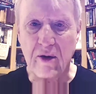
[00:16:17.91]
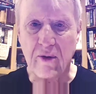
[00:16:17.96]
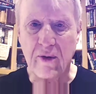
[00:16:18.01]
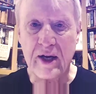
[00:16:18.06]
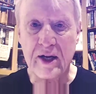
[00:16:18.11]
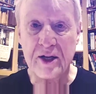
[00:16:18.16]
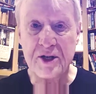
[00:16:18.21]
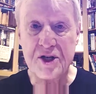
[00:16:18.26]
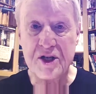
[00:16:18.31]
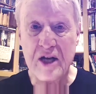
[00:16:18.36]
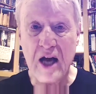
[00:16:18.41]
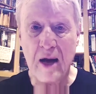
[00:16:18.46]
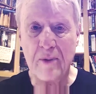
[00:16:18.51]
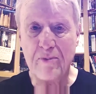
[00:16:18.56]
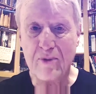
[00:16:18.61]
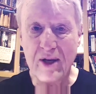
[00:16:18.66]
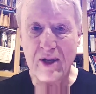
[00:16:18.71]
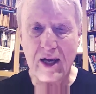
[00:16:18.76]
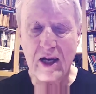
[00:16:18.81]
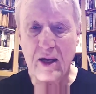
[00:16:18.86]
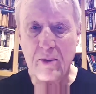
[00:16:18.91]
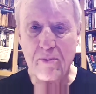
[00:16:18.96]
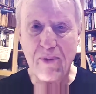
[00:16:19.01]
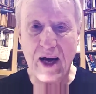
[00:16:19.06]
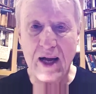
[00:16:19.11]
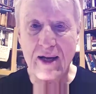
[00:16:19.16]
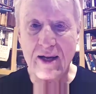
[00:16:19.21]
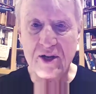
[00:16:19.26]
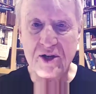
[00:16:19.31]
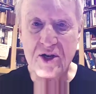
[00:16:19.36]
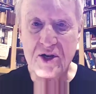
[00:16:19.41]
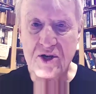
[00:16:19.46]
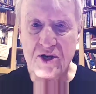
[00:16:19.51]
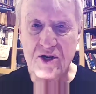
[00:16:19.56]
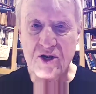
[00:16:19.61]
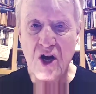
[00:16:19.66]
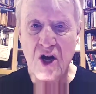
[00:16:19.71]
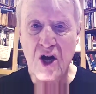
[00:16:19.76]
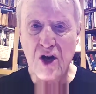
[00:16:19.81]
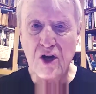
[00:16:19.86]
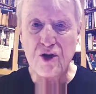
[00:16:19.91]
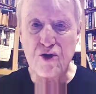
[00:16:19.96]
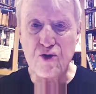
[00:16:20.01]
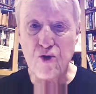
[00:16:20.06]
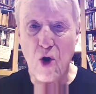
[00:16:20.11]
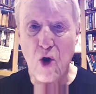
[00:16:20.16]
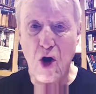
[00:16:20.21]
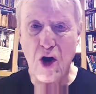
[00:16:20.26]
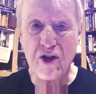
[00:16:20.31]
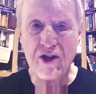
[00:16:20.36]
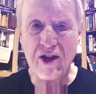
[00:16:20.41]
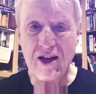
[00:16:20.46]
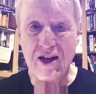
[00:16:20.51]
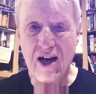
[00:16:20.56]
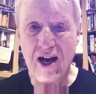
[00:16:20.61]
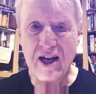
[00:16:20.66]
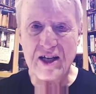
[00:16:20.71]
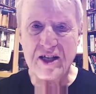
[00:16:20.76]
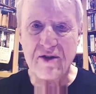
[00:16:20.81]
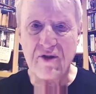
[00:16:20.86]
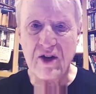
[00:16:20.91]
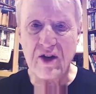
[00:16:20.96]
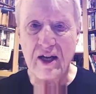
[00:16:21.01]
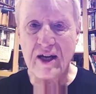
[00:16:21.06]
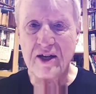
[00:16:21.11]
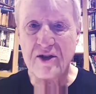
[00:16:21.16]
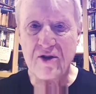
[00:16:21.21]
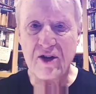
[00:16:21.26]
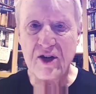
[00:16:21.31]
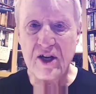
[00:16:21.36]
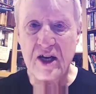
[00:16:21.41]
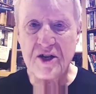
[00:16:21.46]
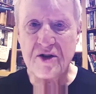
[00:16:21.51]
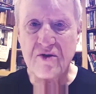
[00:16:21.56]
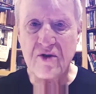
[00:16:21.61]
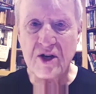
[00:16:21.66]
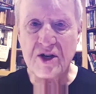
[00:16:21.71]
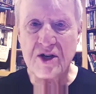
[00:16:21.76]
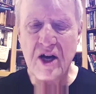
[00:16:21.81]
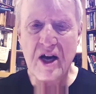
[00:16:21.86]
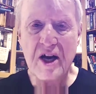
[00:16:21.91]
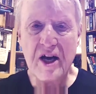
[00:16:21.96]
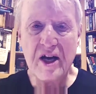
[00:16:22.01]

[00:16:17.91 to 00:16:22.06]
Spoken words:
We're going to stop letting politicians draw the lines of election districts